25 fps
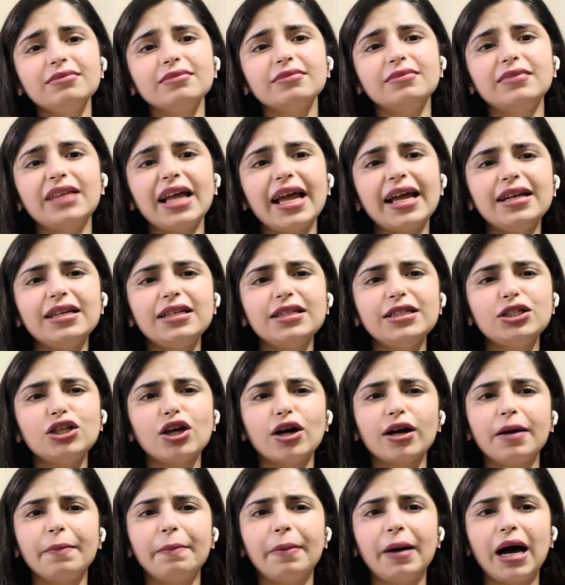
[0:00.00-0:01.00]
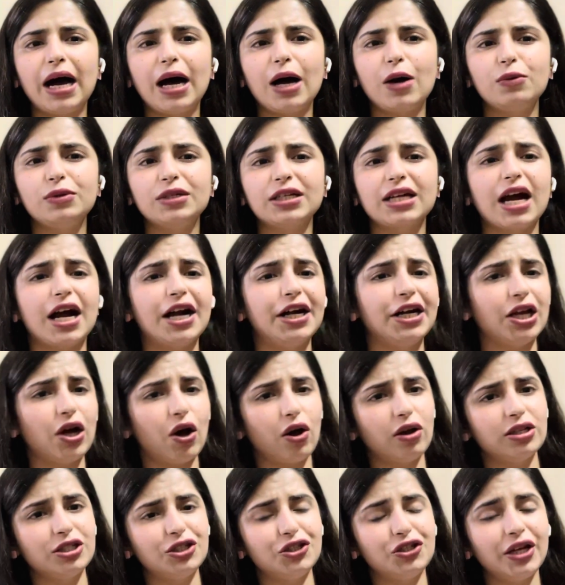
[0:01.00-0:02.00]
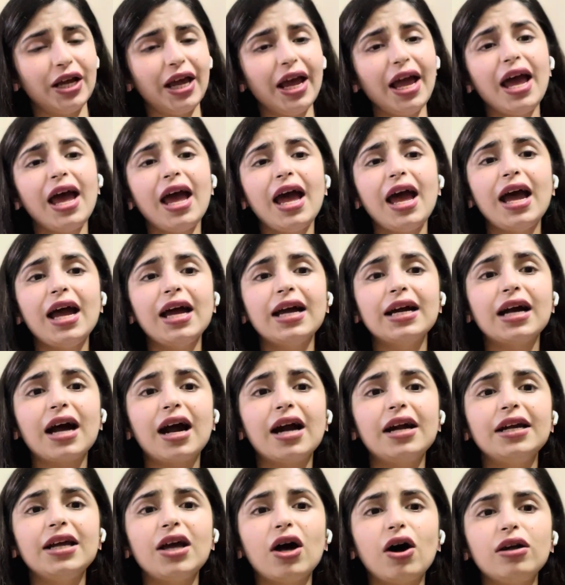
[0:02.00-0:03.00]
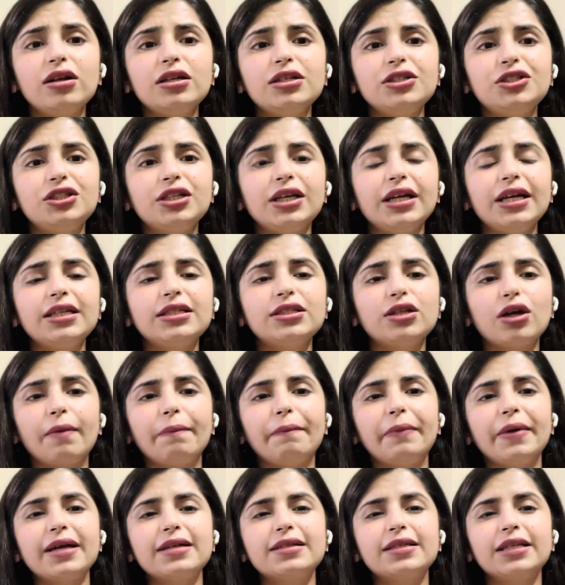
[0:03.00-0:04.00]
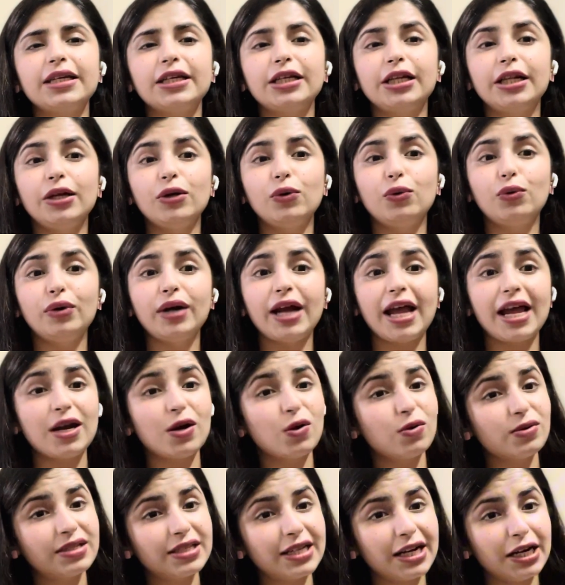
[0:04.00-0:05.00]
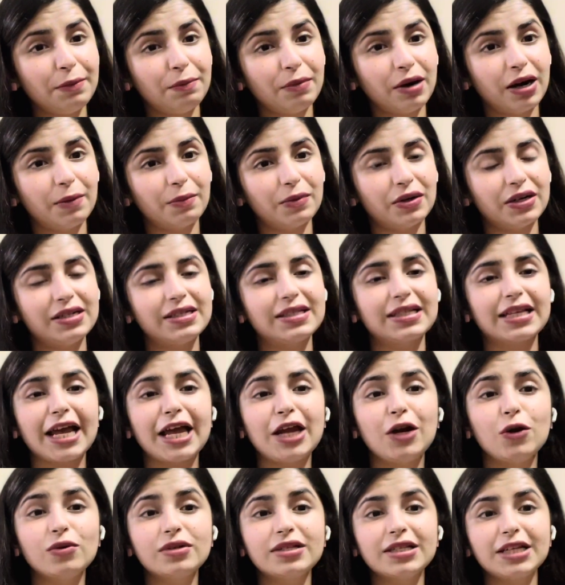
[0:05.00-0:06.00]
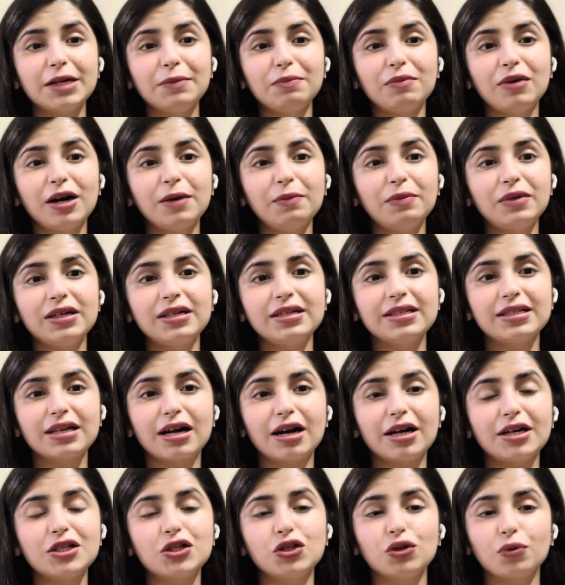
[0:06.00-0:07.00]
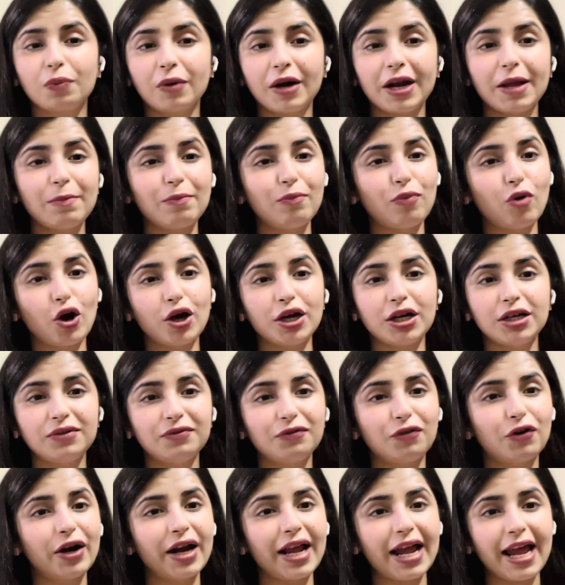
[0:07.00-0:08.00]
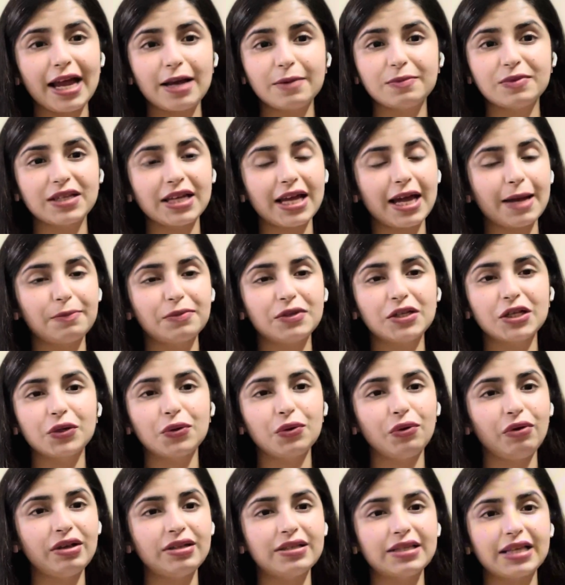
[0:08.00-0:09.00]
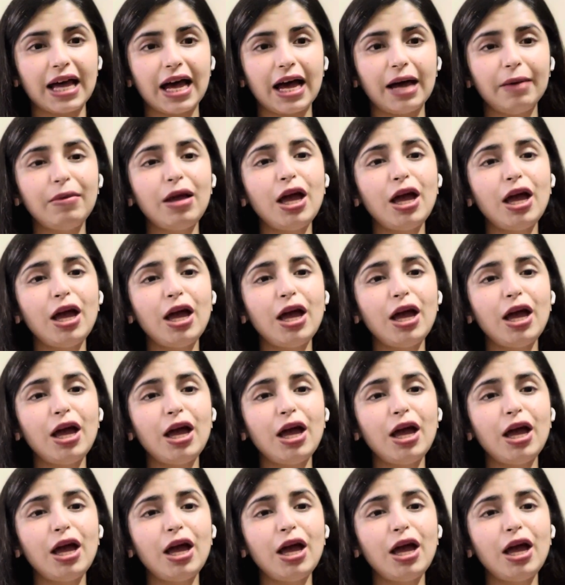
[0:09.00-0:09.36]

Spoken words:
Then talk about cardiology. Cardiology topics include innocent murmurs. Innocent murmurs are super important for AMC MCQ exam.